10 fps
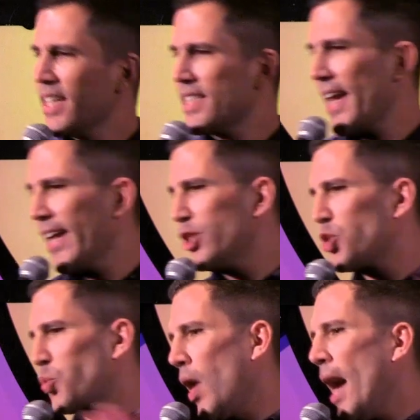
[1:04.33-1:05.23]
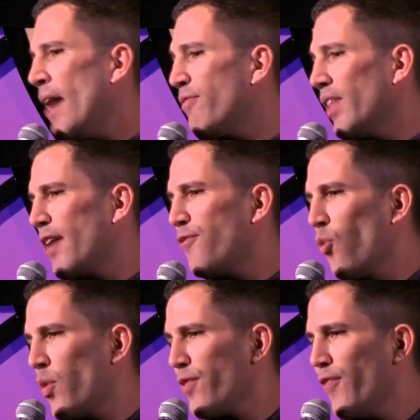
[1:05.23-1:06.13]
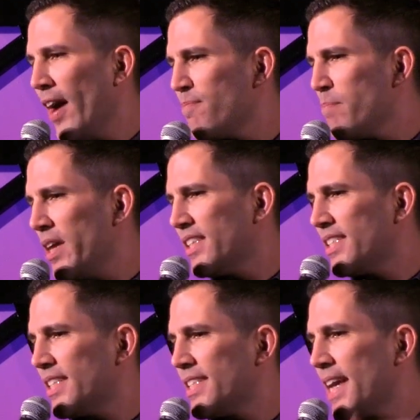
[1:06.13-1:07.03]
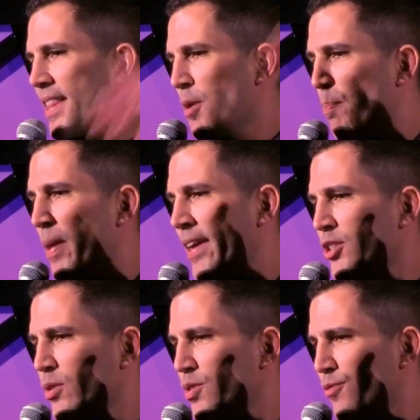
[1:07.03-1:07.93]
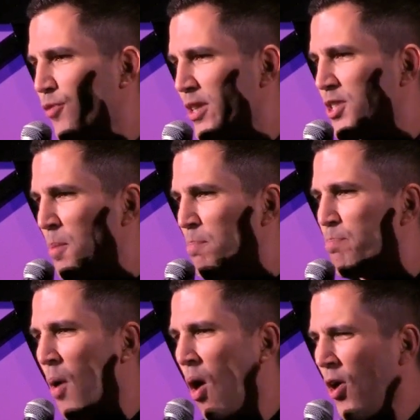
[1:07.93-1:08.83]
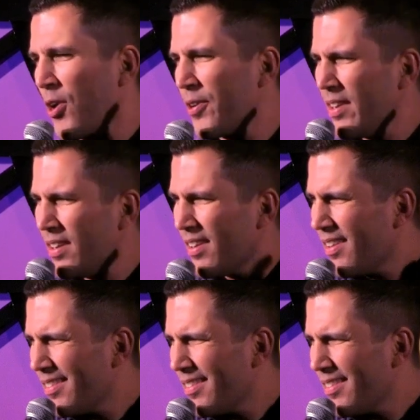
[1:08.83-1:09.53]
because they got to drive like 45 minutes to take their pictures in front of some barn.